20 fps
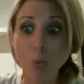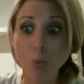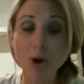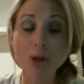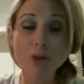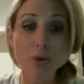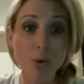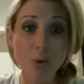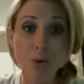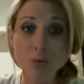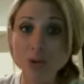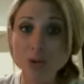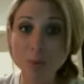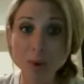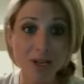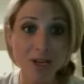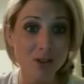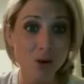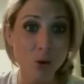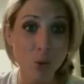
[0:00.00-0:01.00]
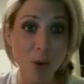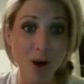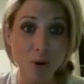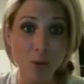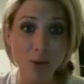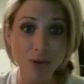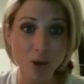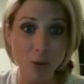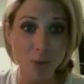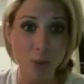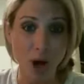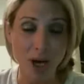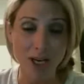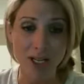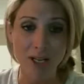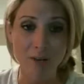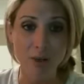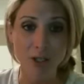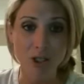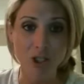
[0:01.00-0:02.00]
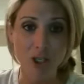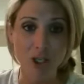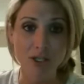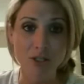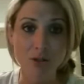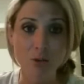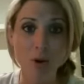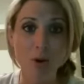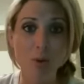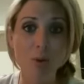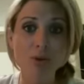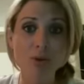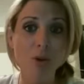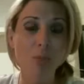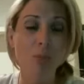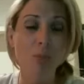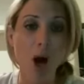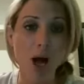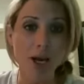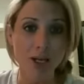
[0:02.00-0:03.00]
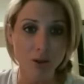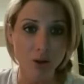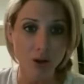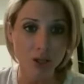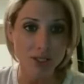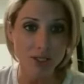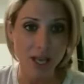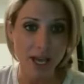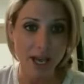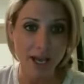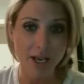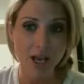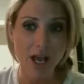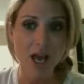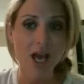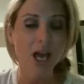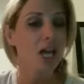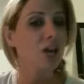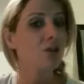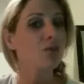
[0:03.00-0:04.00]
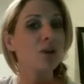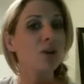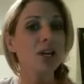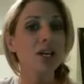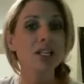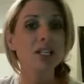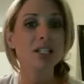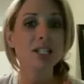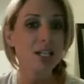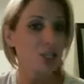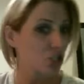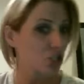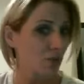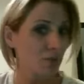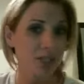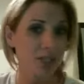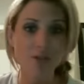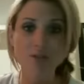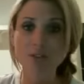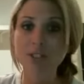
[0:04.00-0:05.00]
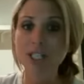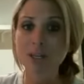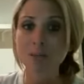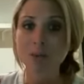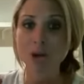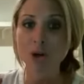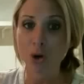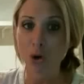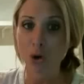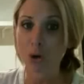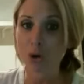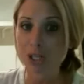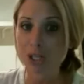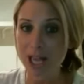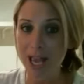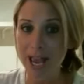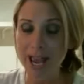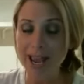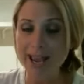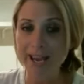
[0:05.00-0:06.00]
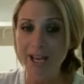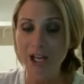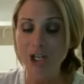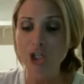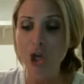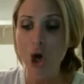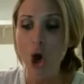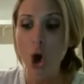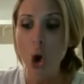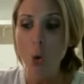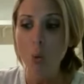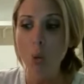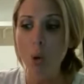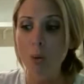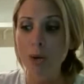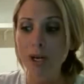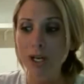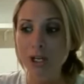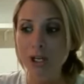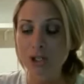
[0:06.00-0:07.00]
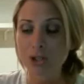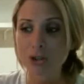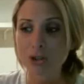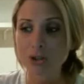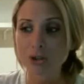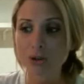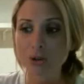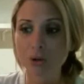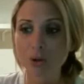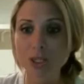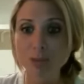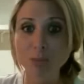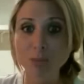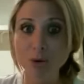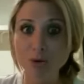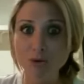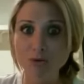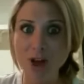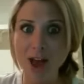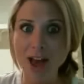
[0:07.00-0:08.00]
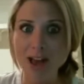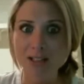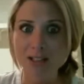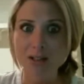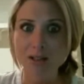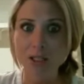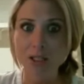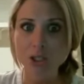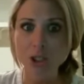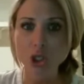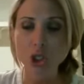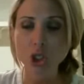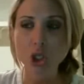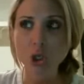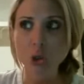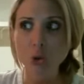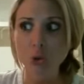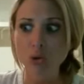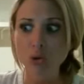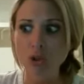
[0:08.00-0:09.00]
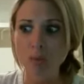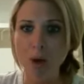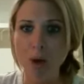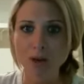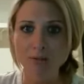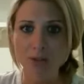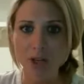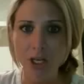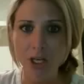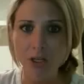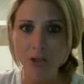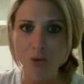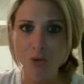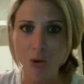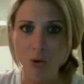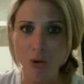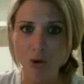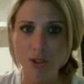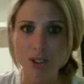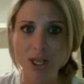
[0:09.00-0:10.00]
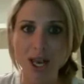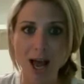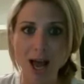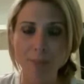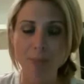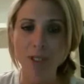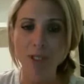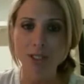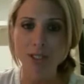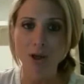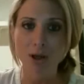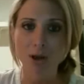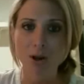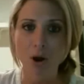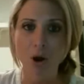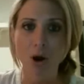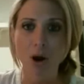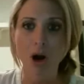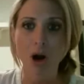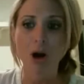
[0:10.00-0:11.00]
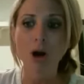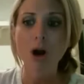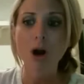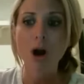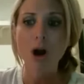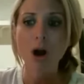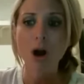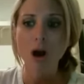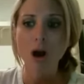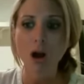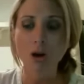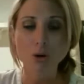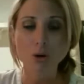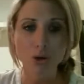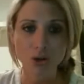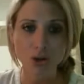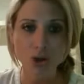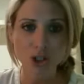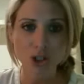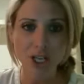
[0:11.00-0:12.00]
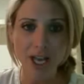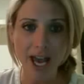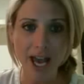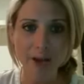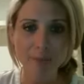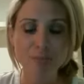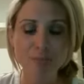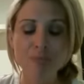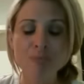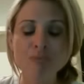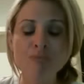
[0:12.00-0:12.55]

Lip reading: with or depending, no matter what their body image is, no matter what their body looks like. If we can teach them self-esteem in an early age, what we can do is prevent this huge amount of eating disorders that happens in our culture today.